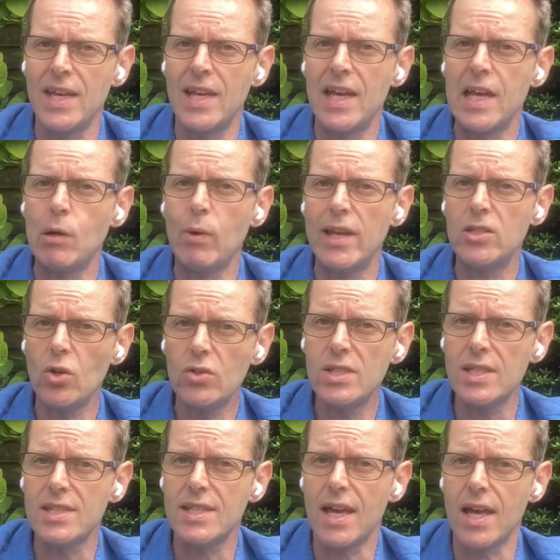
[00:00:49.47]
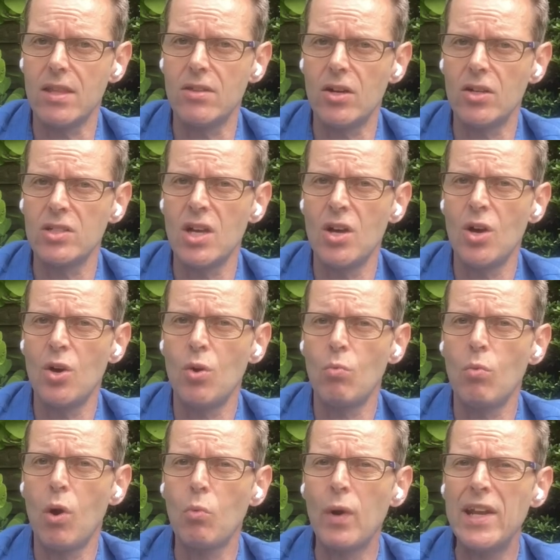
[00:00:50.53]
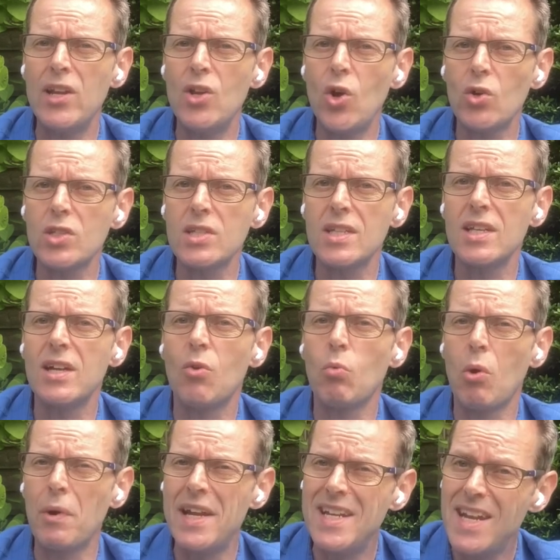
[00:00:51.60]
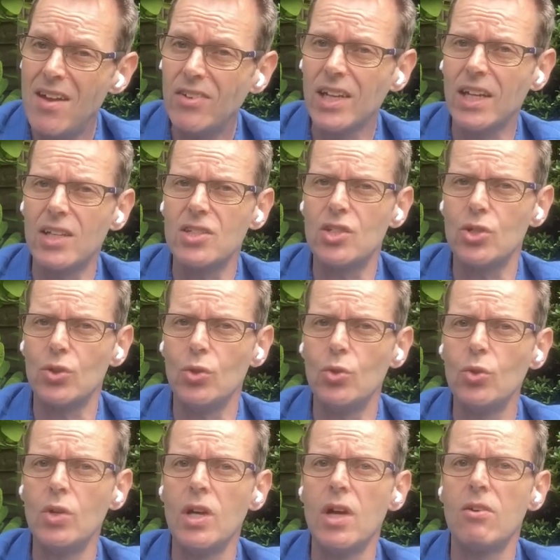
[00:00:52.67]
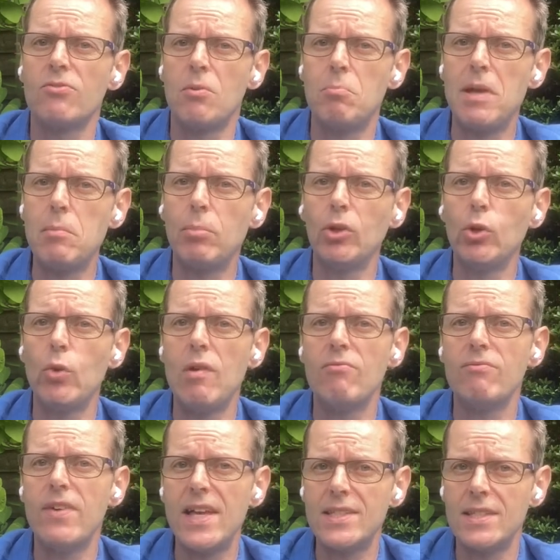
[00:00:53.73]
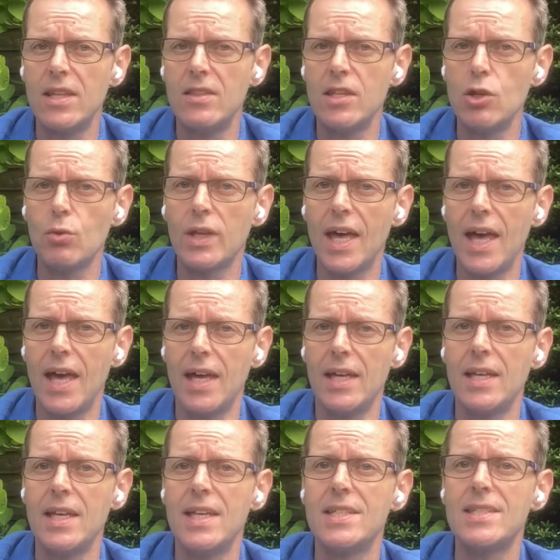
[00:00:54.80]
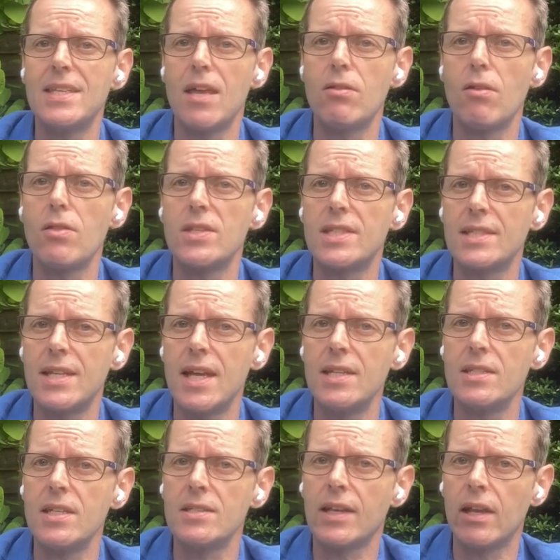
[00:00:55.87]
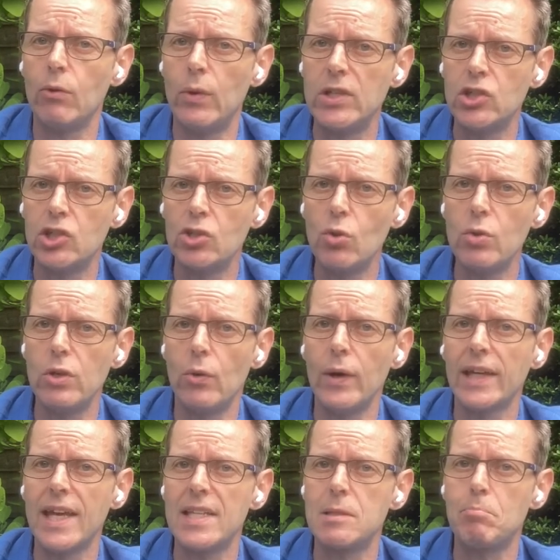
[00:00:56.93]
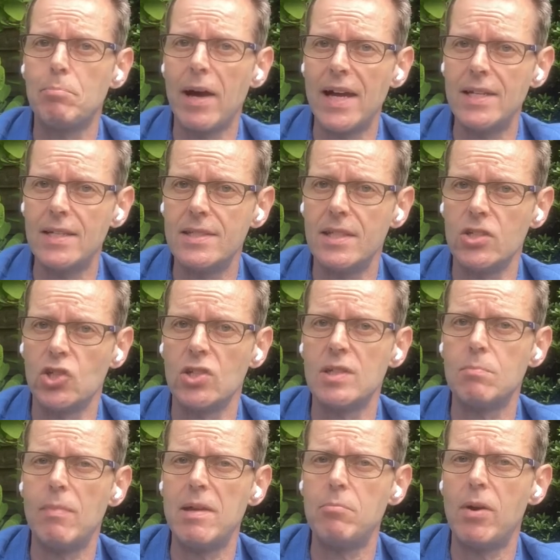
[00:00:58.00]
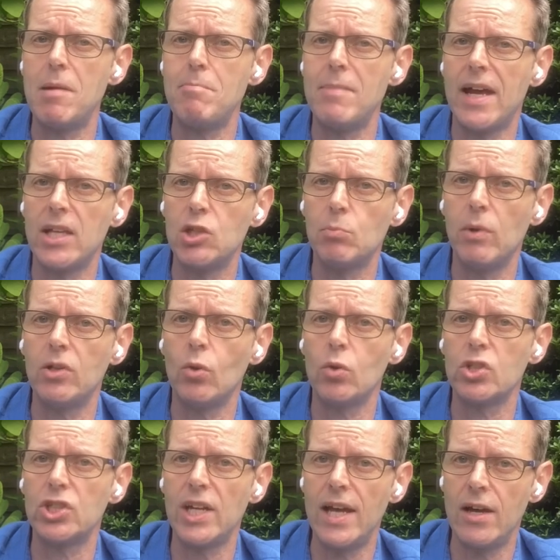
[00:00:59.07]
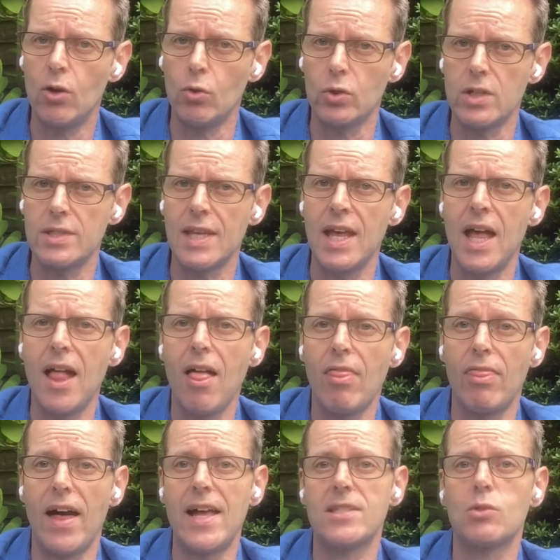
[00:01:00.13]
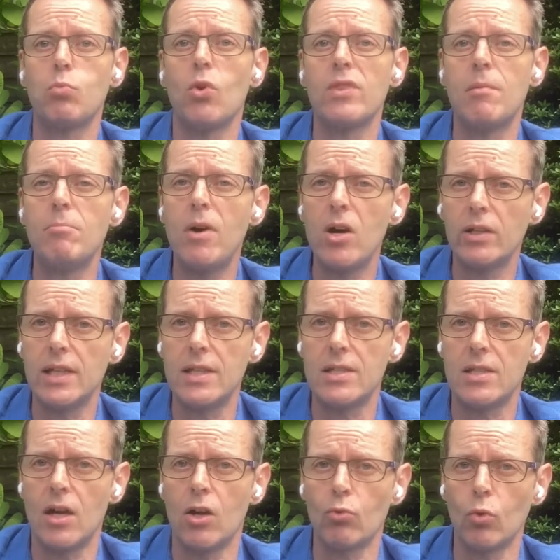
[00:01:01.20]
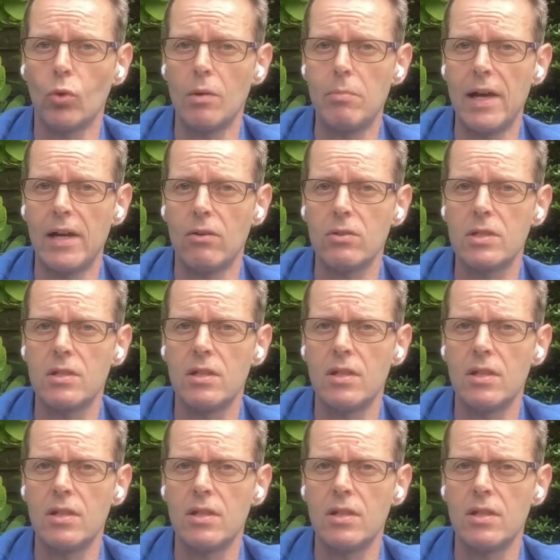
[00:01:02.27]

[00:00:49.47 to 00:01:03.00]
He went on to say that what we're never going to do for people who invest in the UK is say that the state is going to insure you against bad decisions made by management or shareholders. That's what the markets are all about.